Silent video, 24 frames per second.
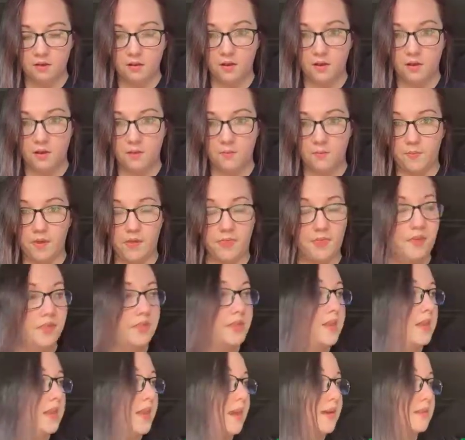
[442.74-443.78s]
And then
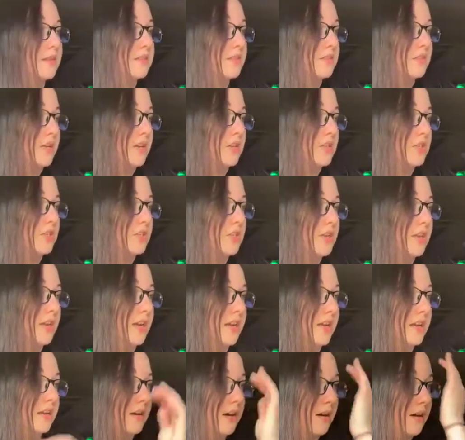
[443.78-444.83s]
the next question
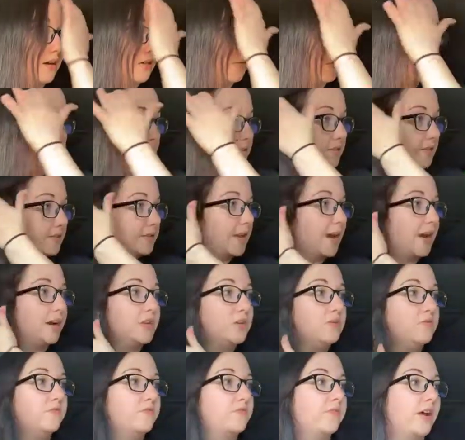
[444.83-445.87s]
I got was, how
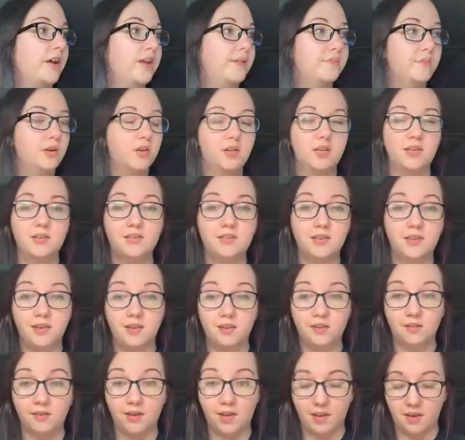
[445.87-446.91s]
do you find markets in
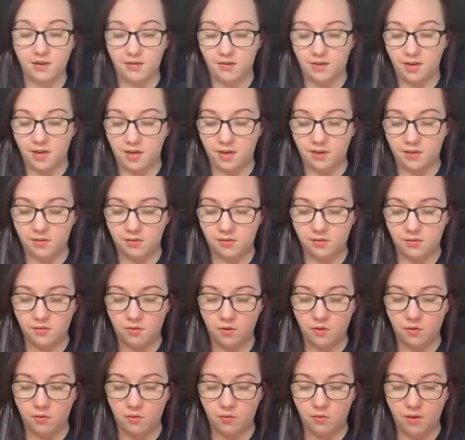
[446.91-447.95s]
your area?
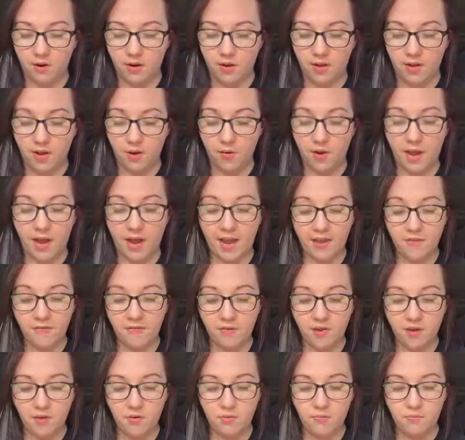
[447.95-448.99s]
So how I
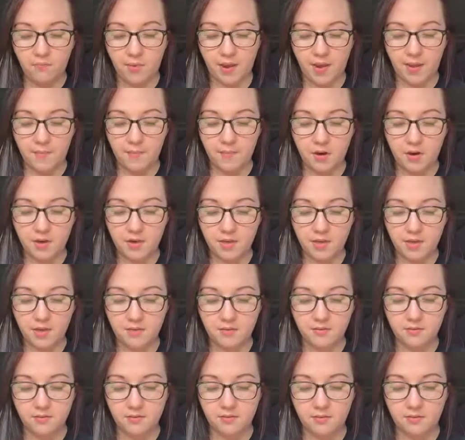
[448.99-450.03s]
found my
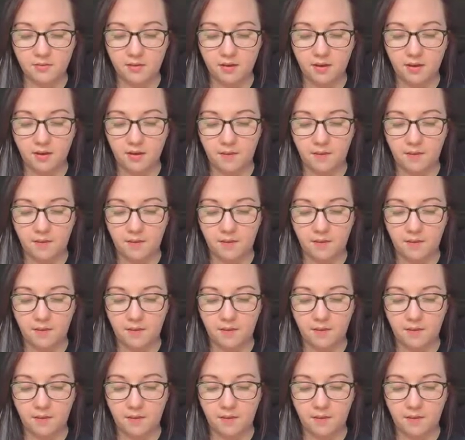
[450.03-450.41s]
markets